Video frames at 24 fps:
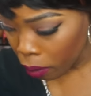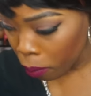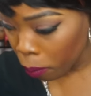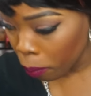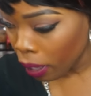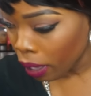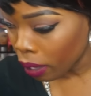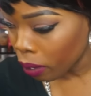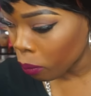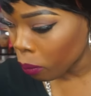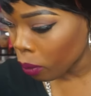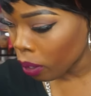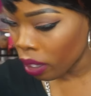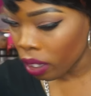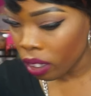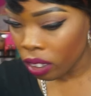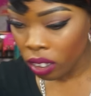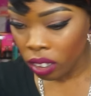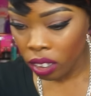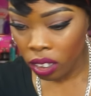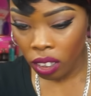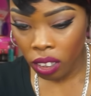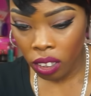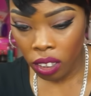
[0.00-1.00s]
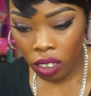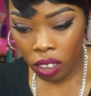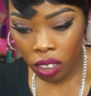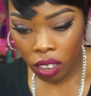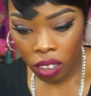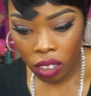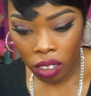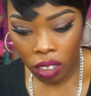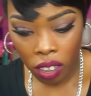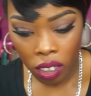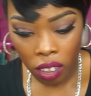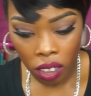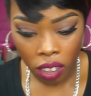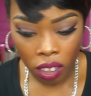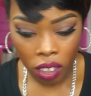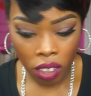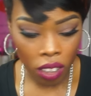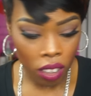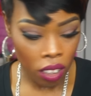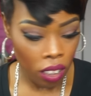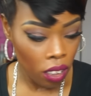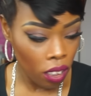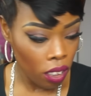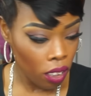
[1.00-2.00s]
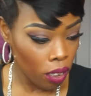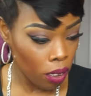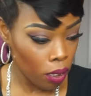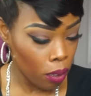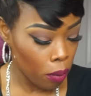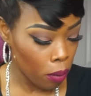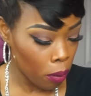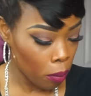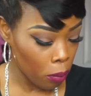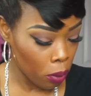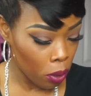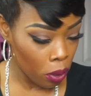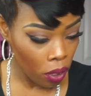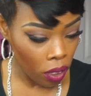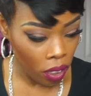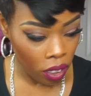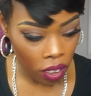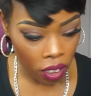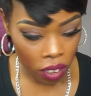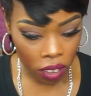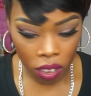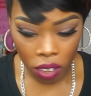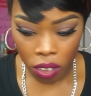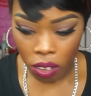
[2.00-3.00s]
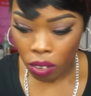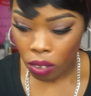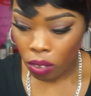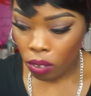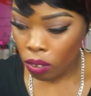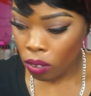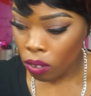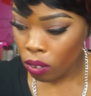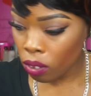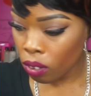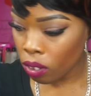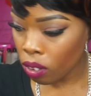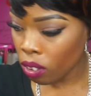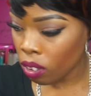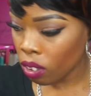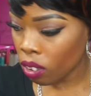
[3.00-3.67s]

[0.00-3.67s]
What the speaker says: and Body Works. I'm trying to